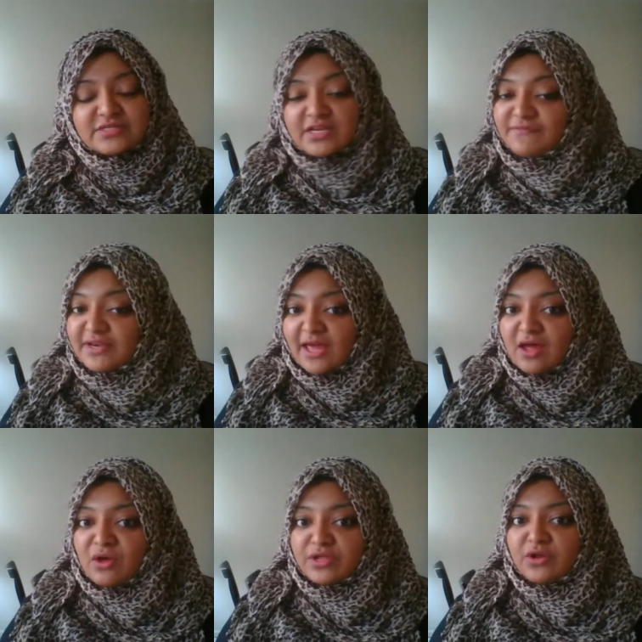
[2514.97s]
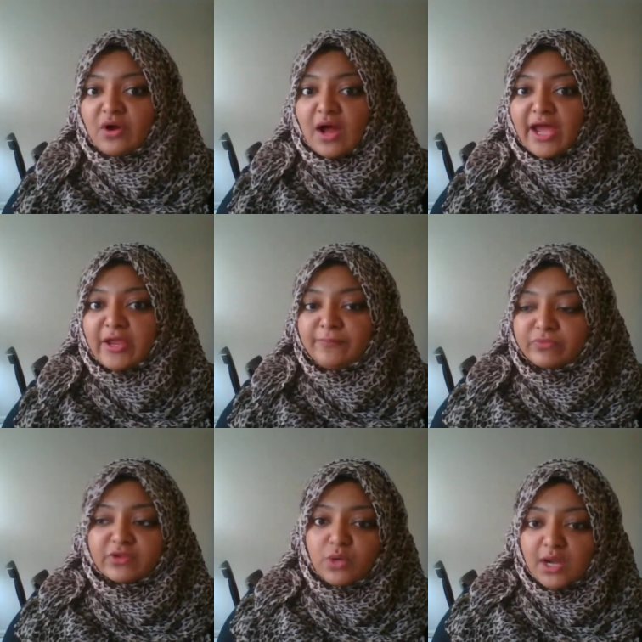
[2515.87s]
this, and even now, you know, I
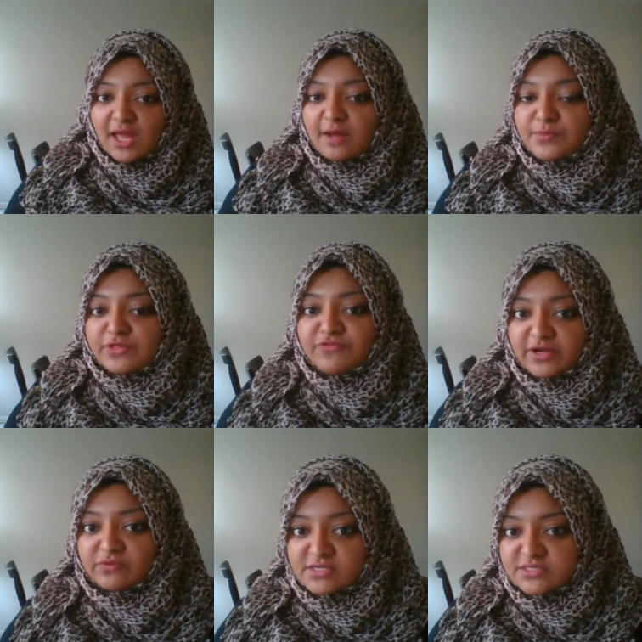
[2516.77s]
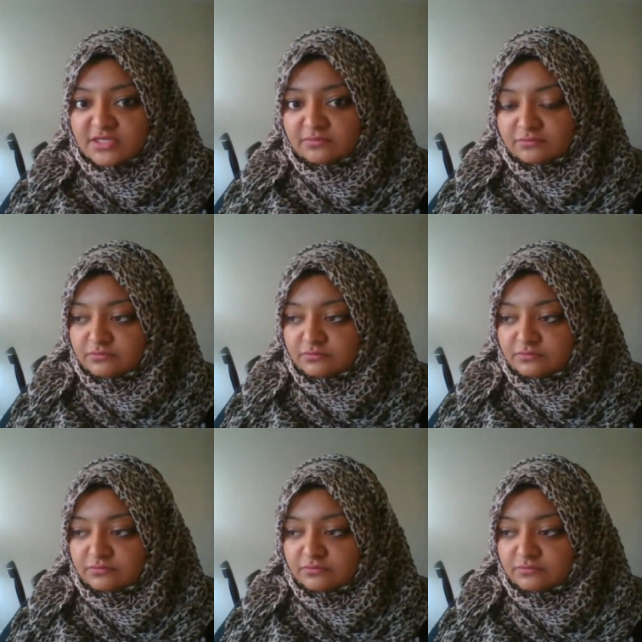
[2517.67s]
want to help with the fundraising,